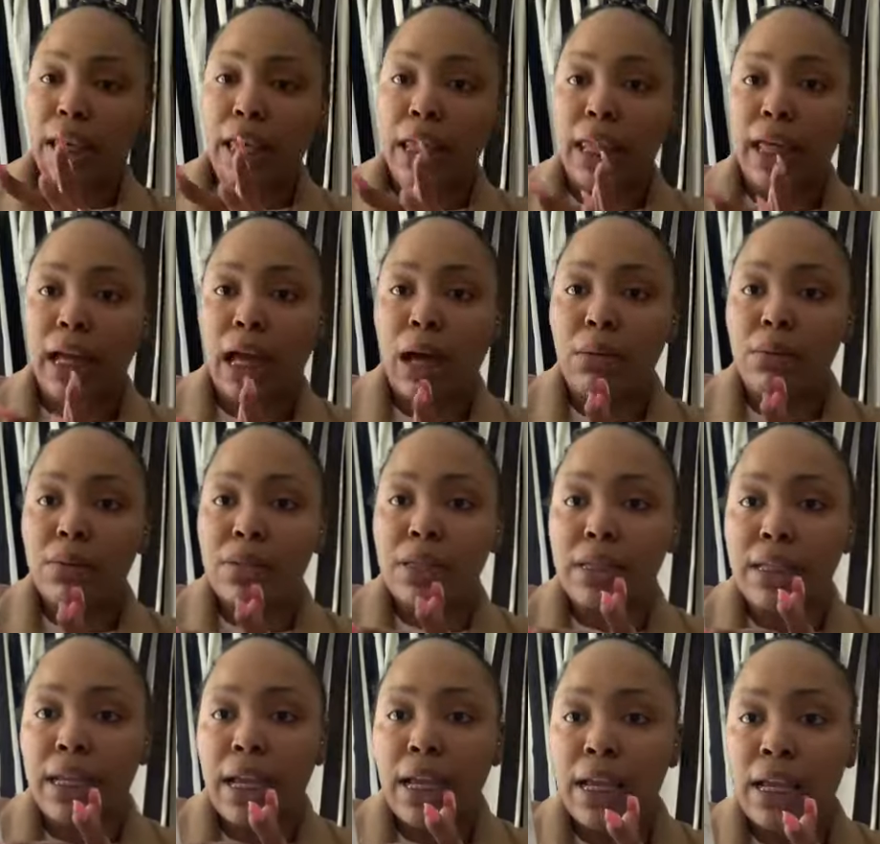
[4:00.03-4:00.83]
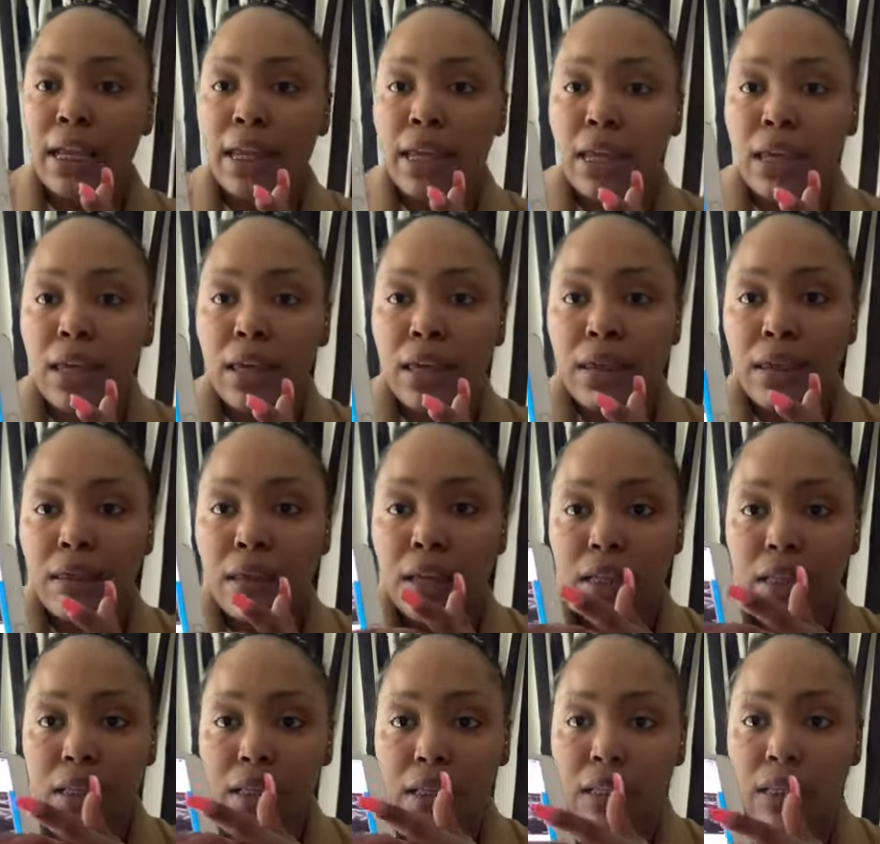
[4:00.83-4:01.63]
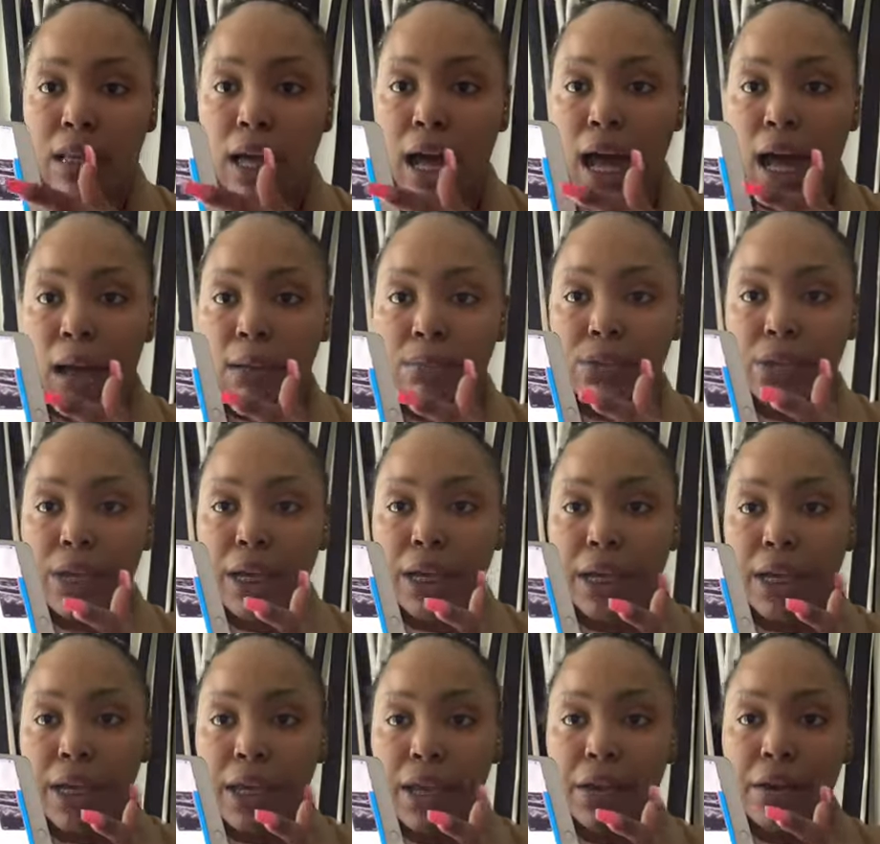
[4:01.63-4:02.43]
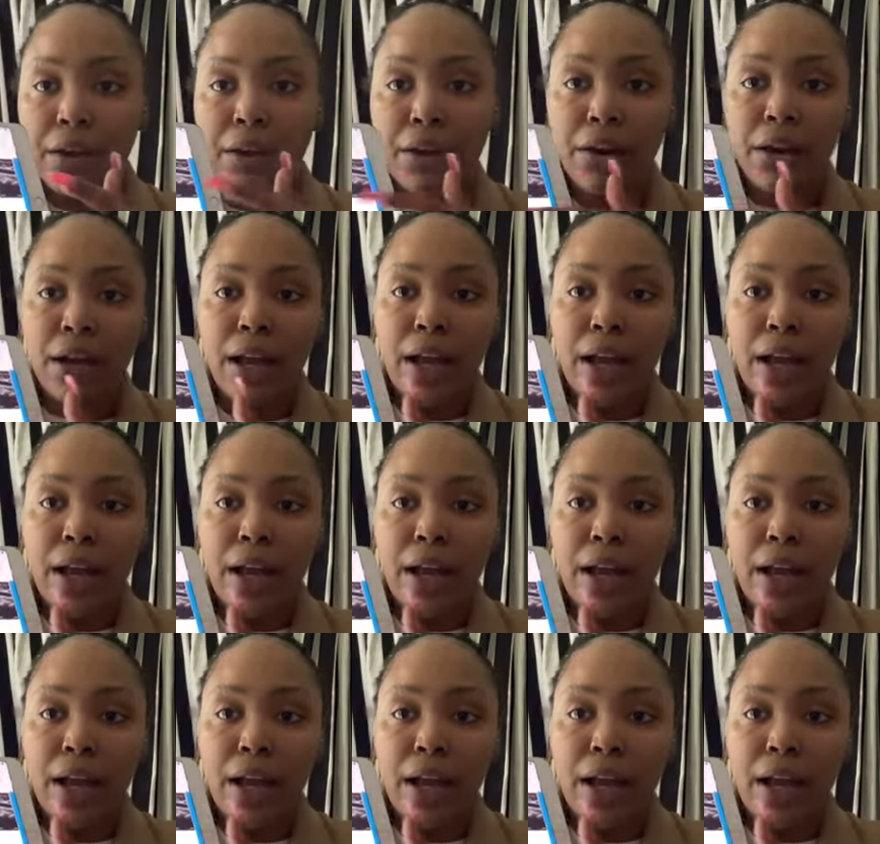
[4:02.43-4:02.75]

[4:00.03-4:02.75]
like I was stating, this is the object here,